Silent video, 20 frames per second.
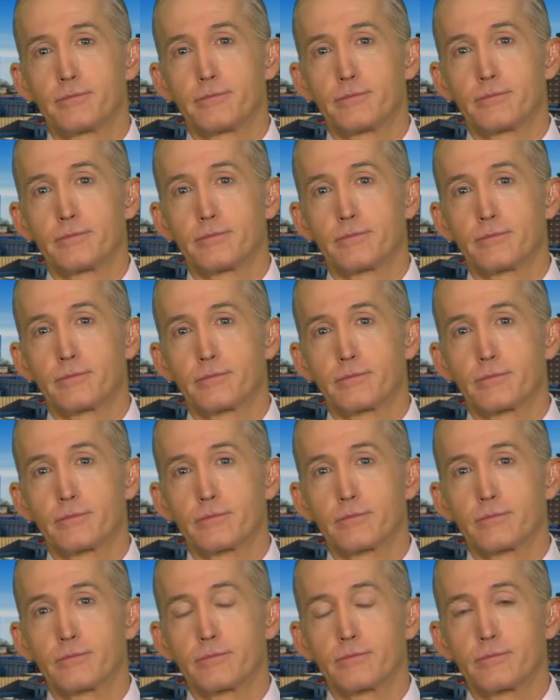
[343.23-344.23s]

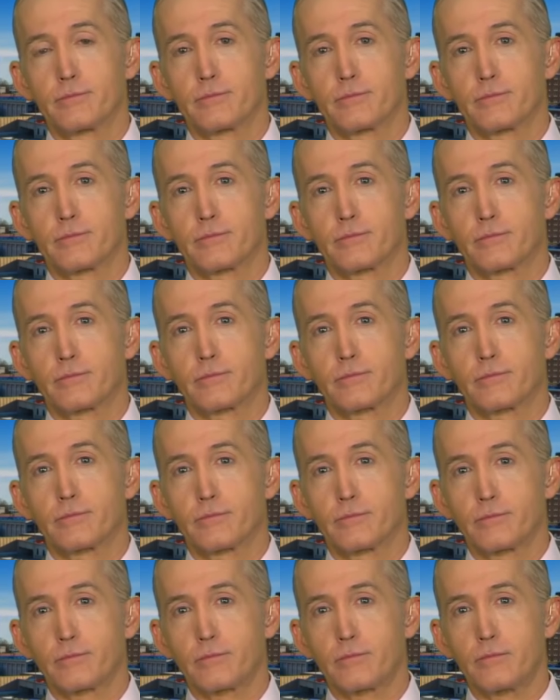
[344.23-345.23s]

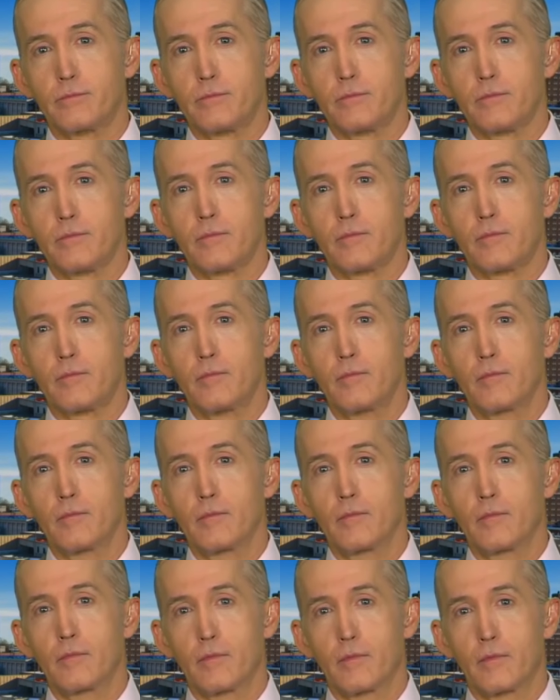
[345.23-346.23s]

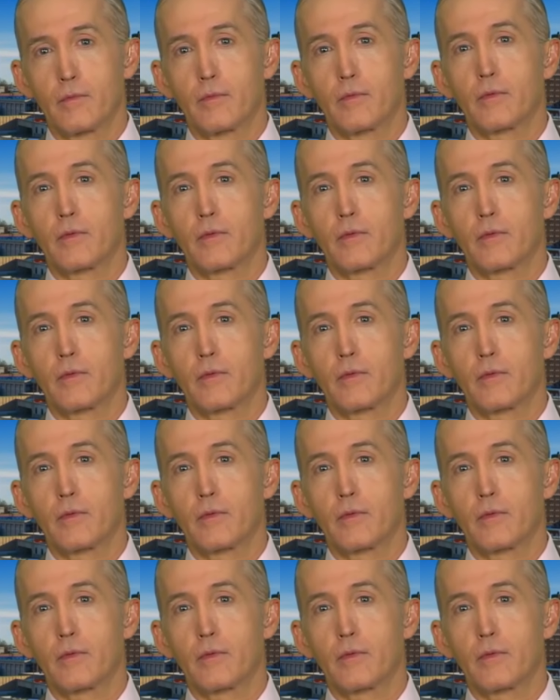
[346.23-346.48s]
(not speaking)